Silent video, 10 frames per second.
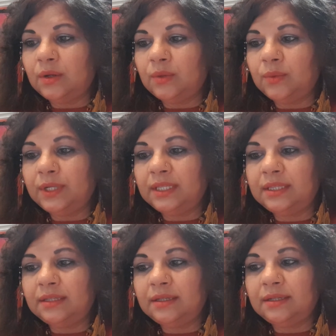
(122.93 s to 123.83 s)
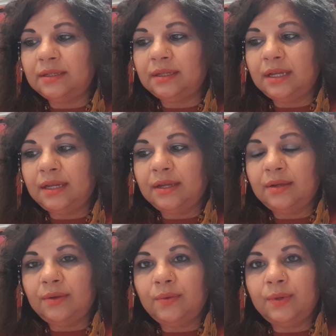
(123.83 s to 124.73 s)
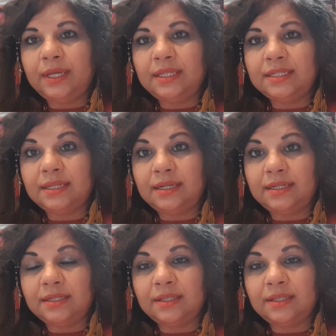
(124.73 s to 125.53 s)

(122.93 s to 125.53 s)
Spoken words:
With the where the Sun is,